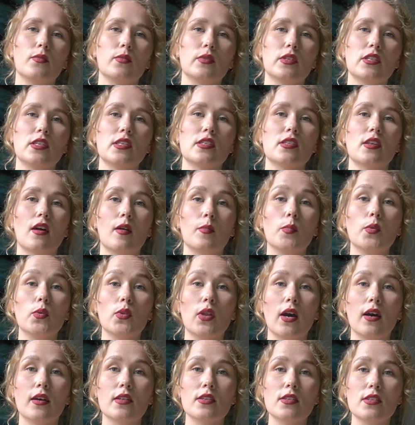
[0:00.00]
which is our
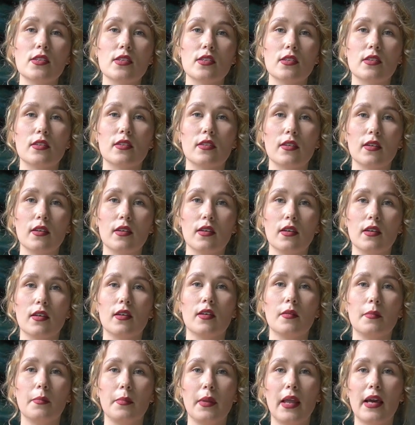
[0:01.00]
bunads
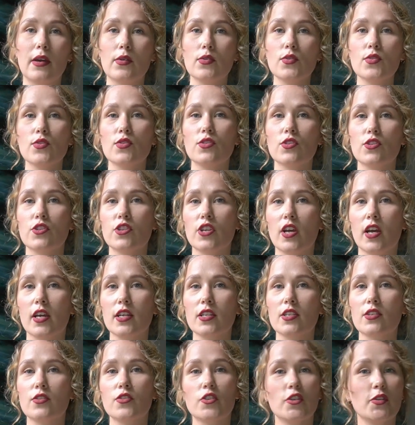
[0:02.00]
blouse,
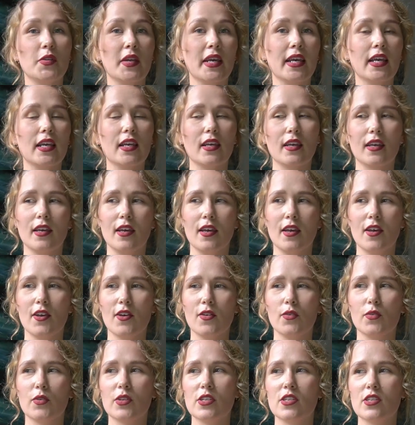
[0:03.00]
shirt, tunic,
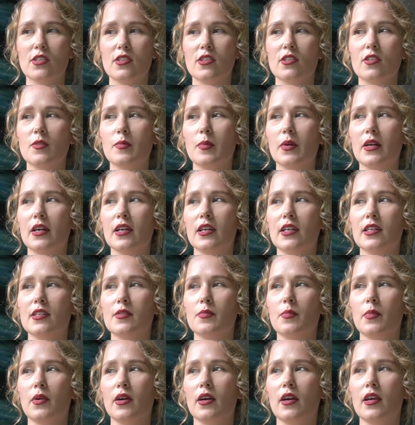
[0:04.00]
which is
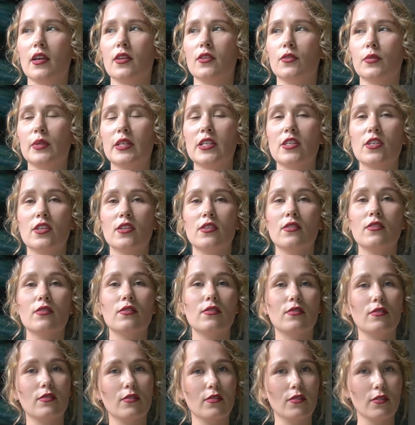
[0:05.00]
inspired by Norwegian
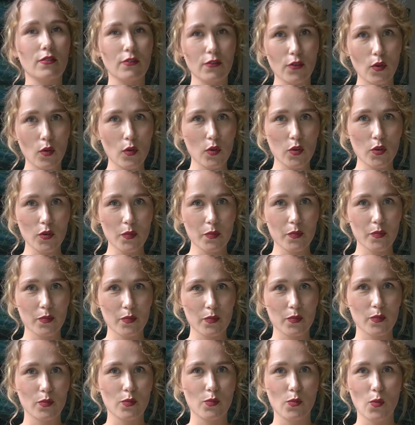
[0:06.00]
folk
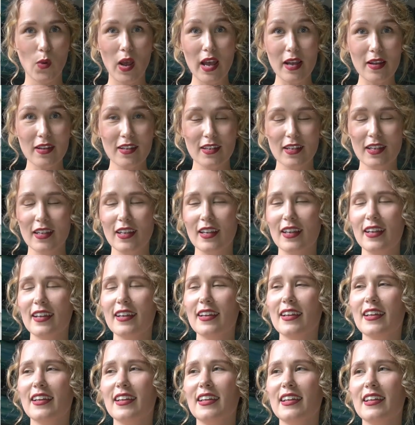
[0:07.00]
wear.
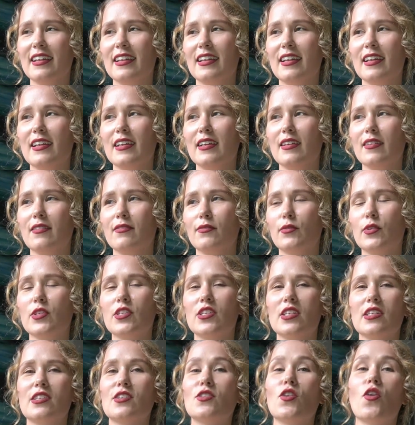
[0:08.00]

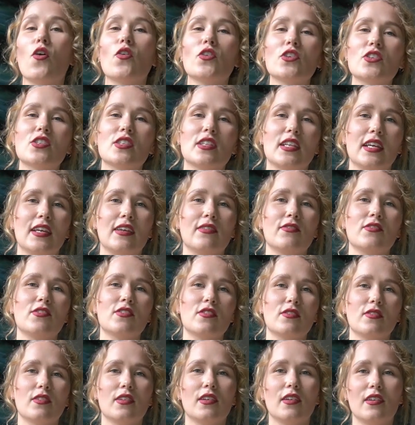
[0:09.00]
Which is long sleeved,
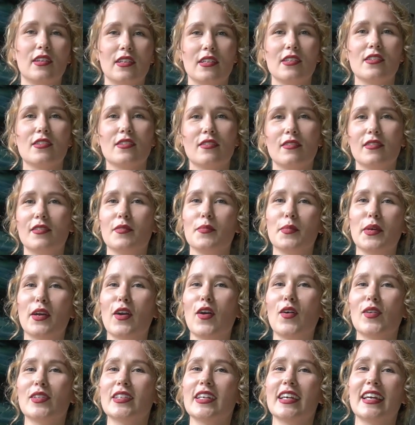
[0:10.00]
it's a bit
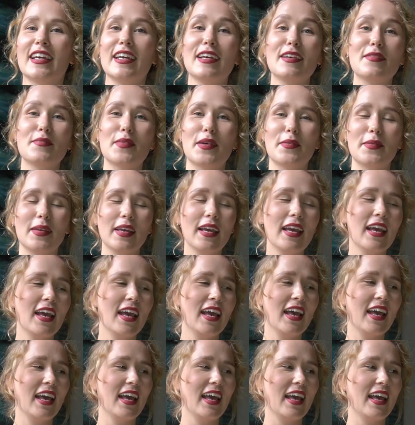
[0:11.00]
colder here maybe,
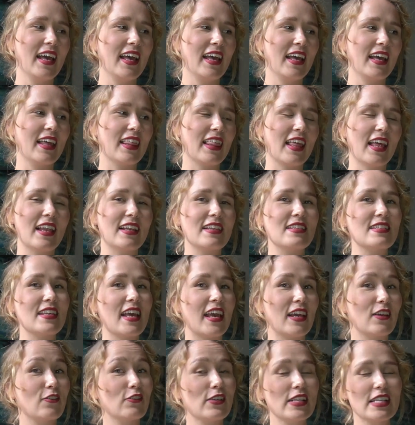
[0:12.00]
then
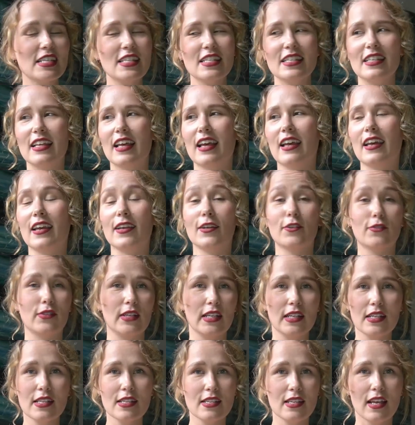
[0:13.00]
say Greece.
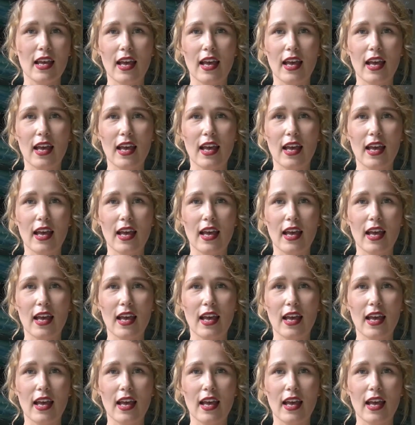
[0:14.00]
Greece